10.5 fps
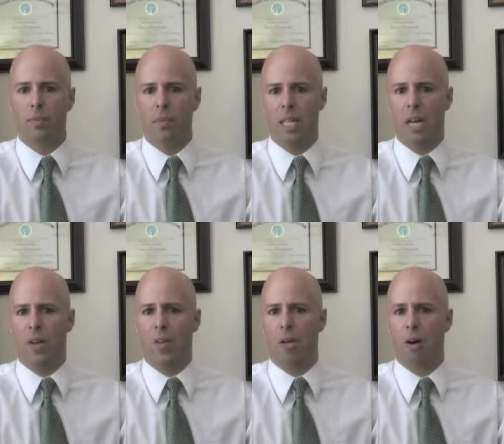
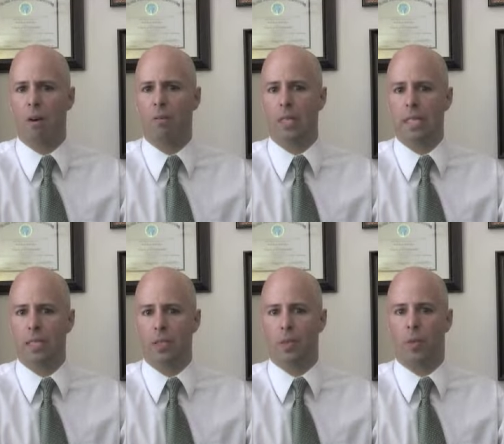Now, there are
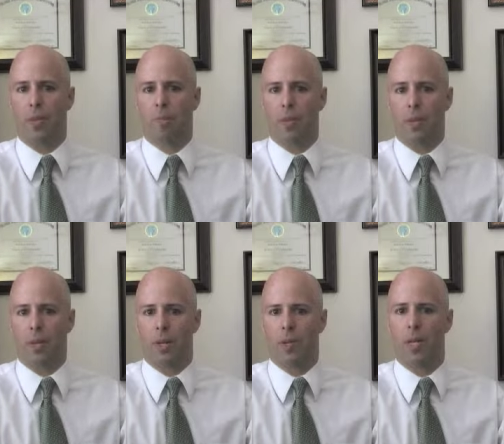reasons why
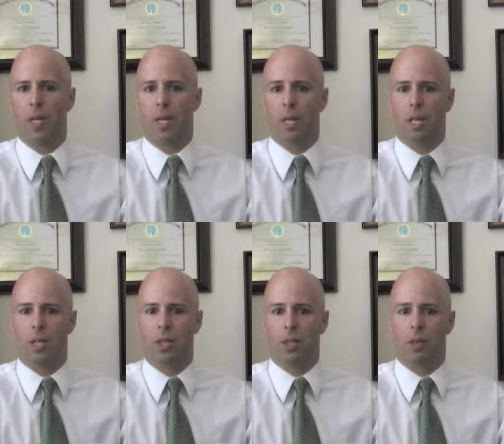methadone
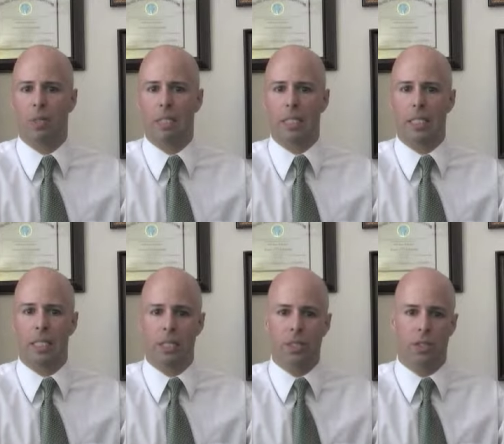is so much
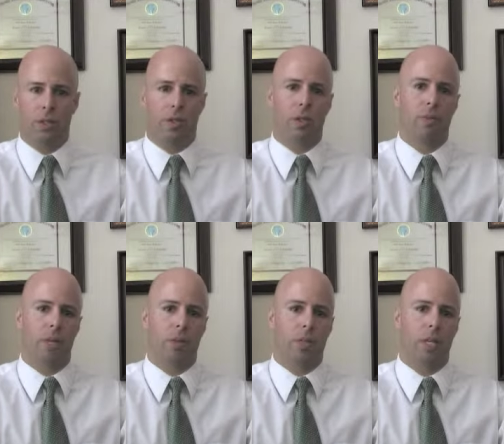easier to
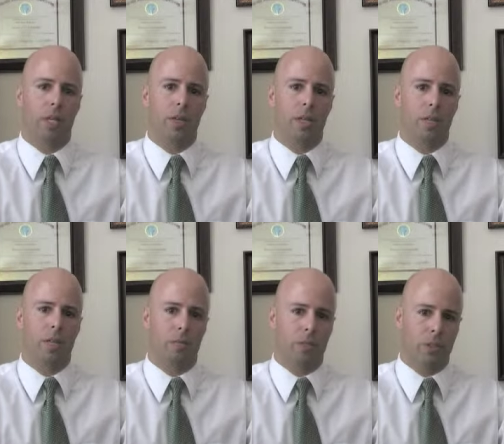overdose on than
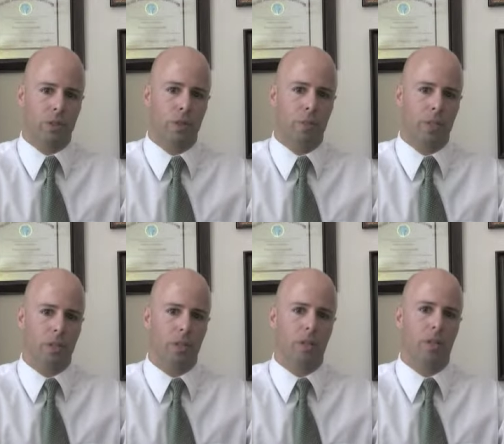conventional
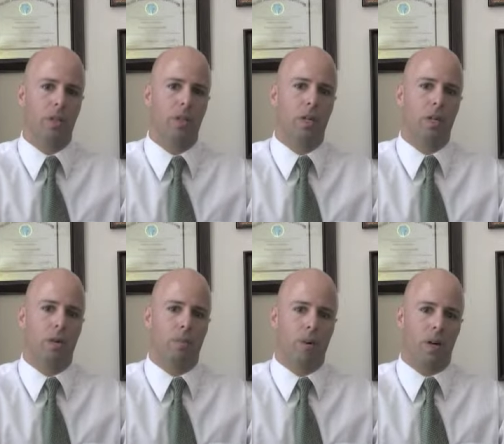opiates.
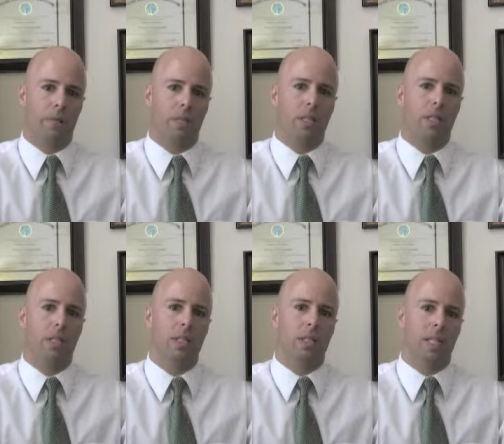Part of it
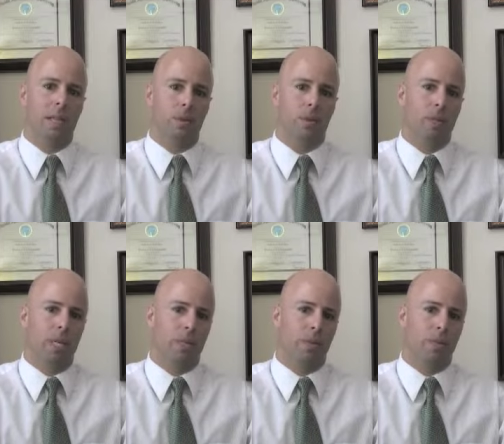is the chemical
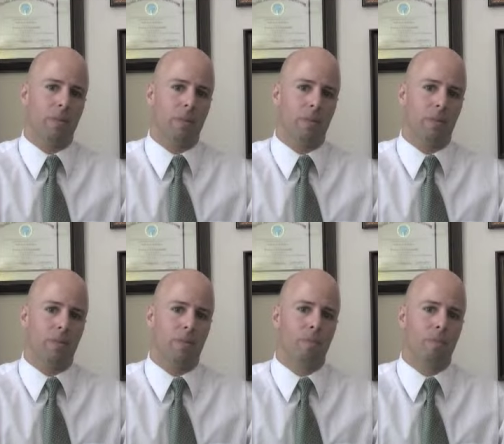nature of methadone.